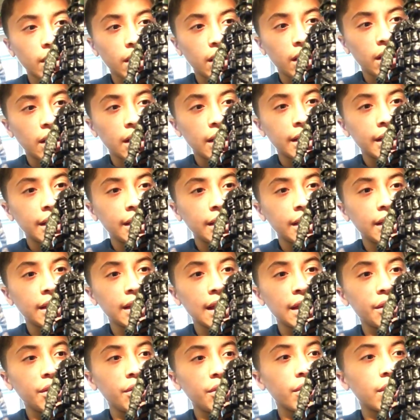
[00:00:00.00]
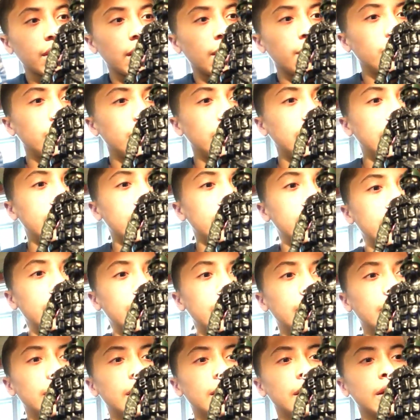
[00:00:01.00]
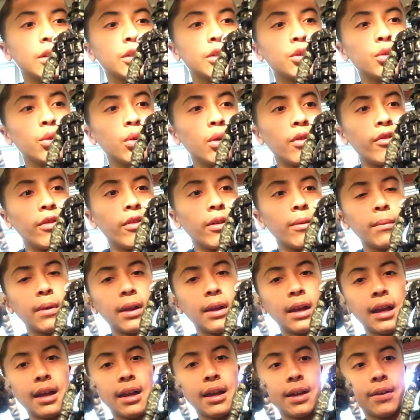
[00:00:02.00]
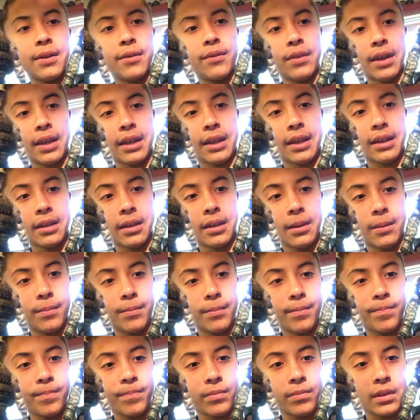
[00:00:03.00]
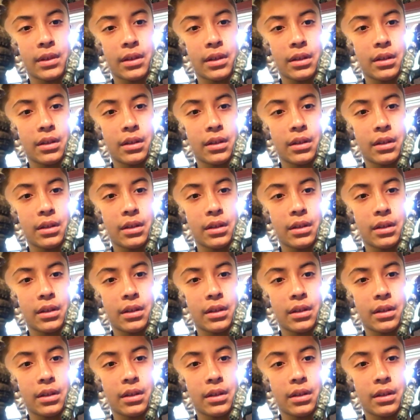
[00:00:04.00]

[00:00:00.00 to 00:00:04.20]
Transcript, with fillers: Uh, he, they do come with, two of them have like, um,